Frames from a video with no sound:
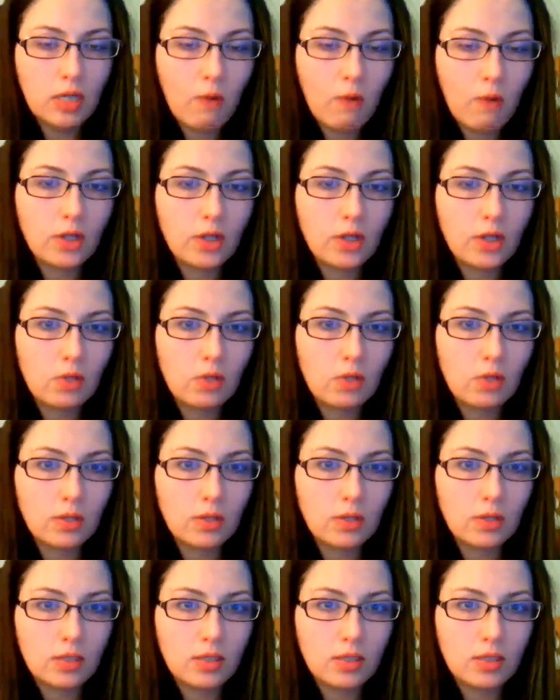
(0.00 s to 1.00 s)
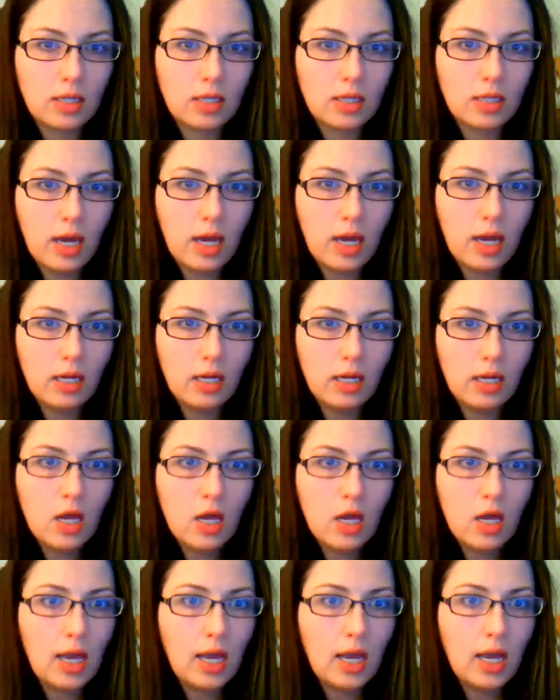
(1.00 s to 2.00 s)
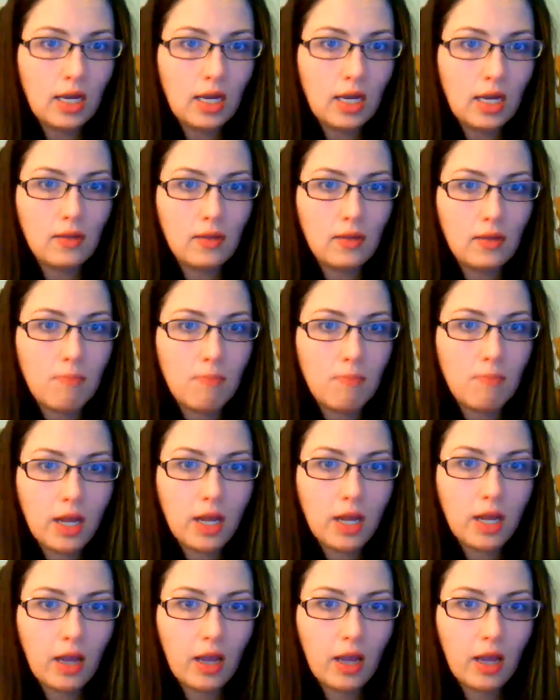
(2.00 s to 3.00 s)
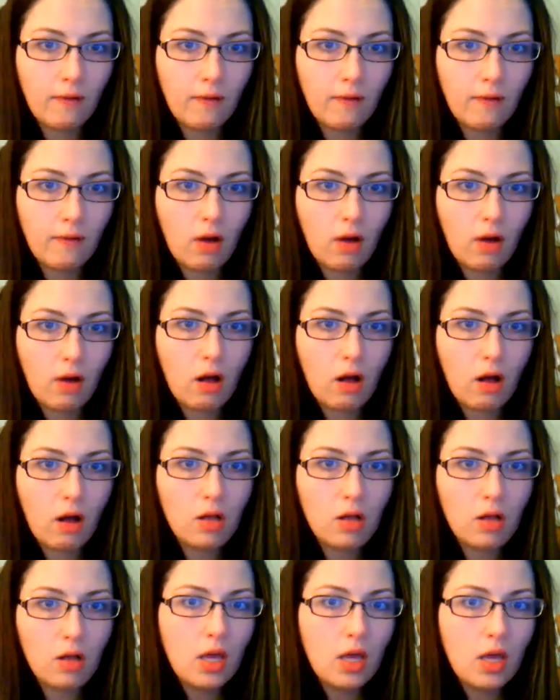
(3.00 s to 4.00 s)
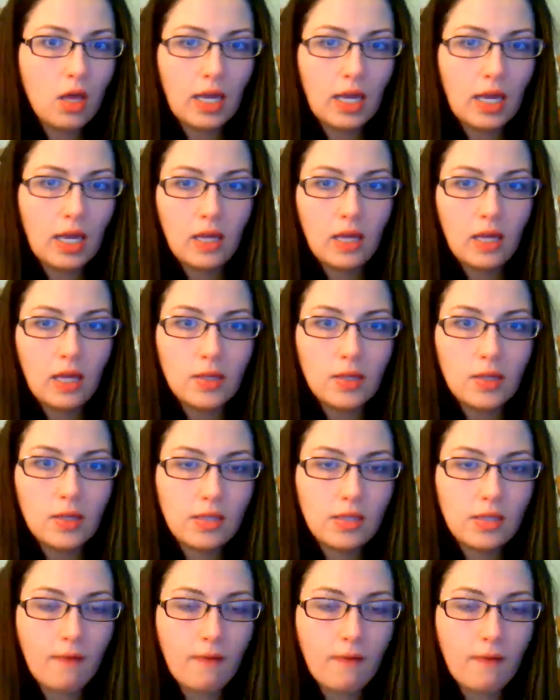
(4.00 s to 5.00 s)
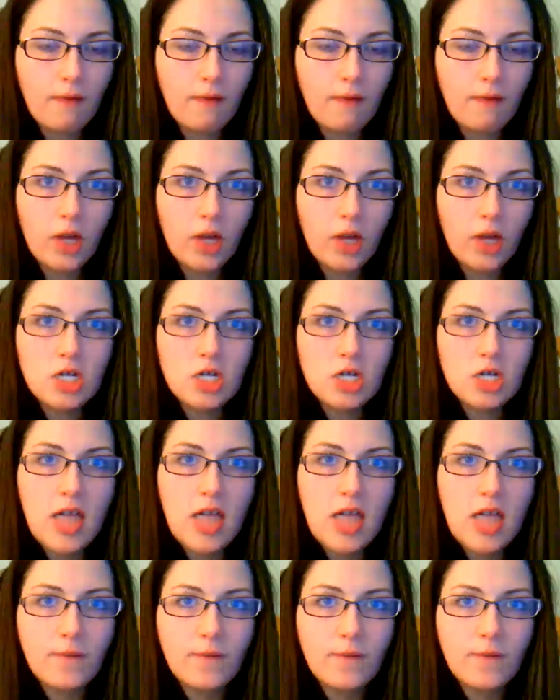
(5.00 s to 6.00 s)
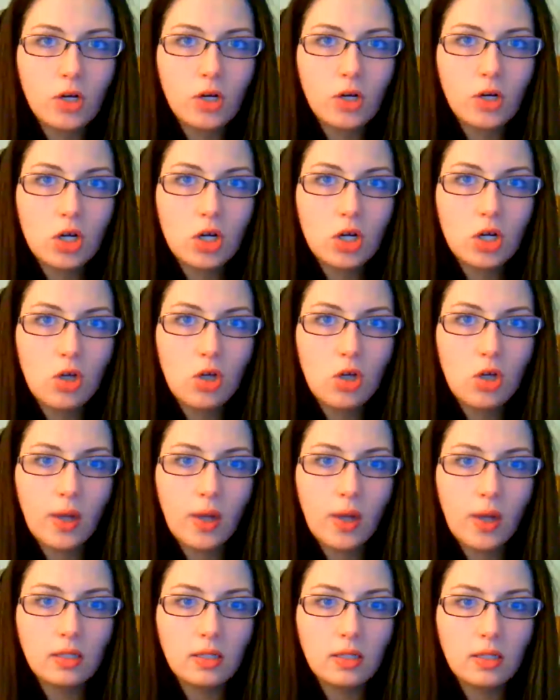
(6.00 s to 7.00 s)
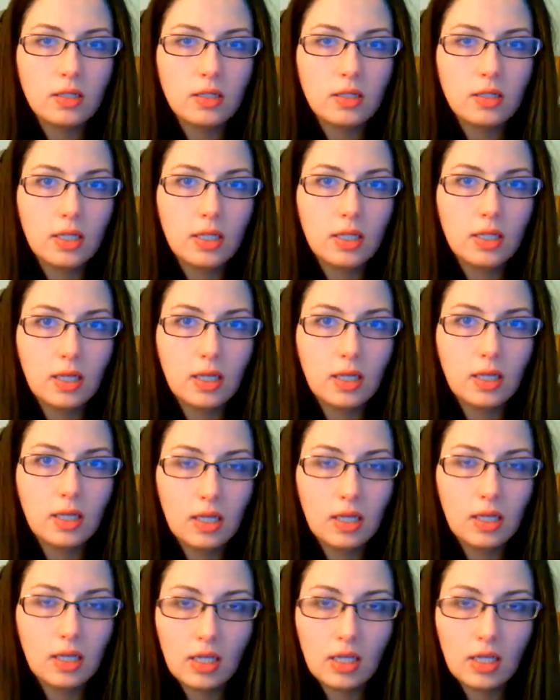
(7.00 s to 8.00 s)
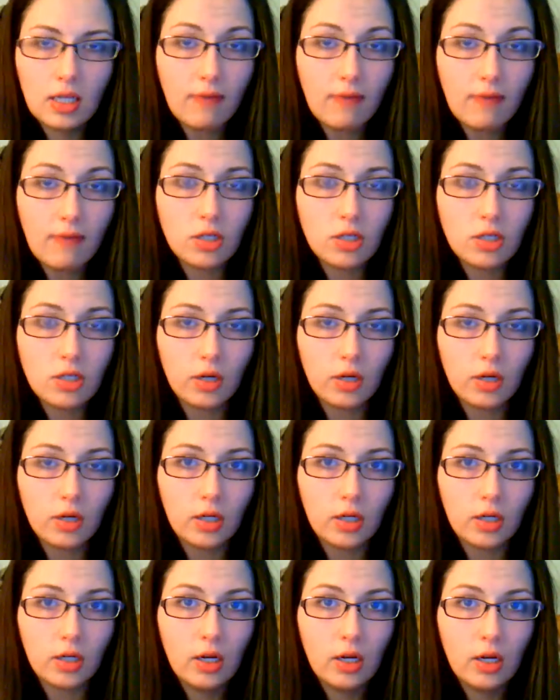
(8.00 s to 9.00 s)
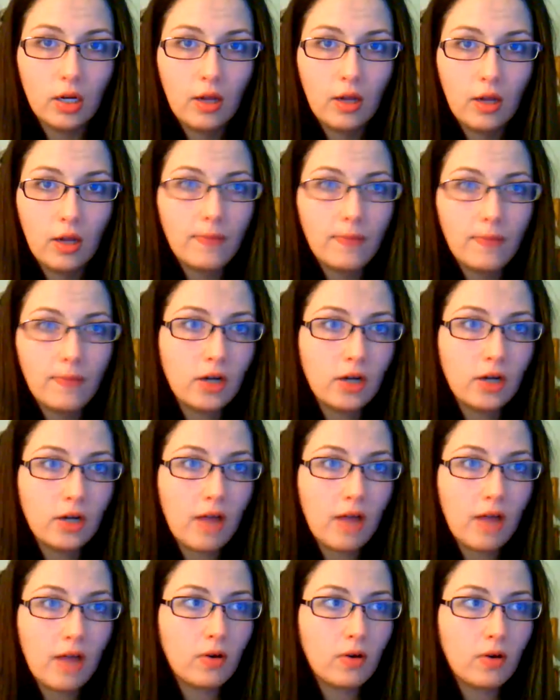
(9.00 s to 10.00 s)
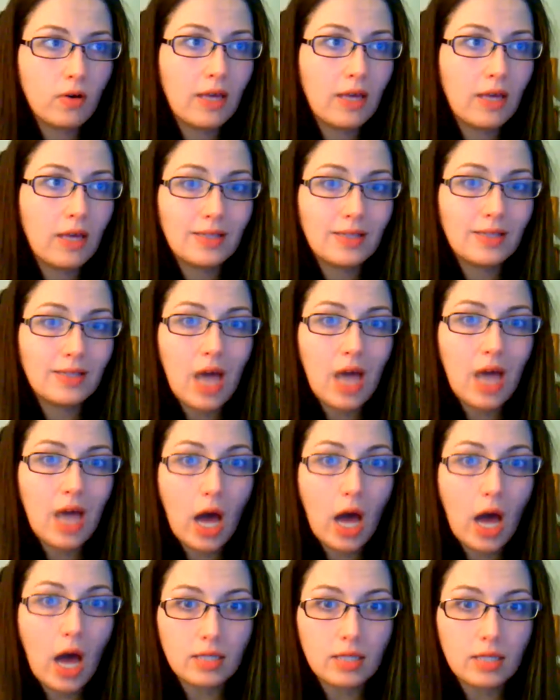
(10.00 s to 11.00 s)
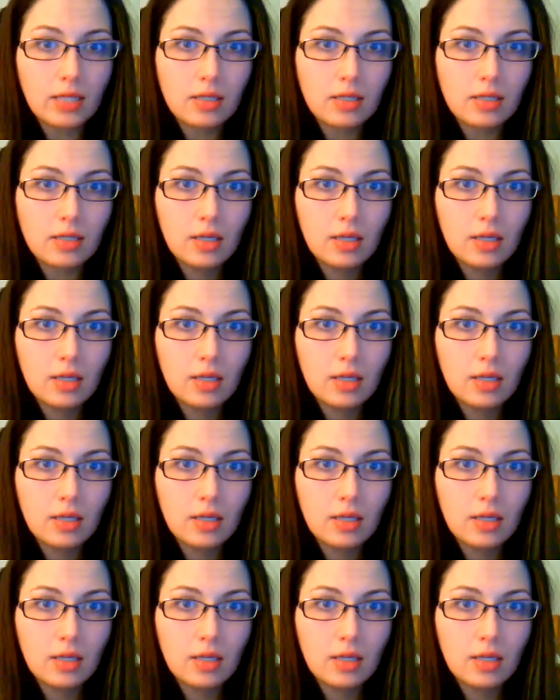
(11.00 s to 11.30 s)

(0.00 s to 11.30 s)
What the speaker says: that she wants to see done, any of the Medicare for all, any of this stuff, they're never going to give it to her. They're never going to give it to us,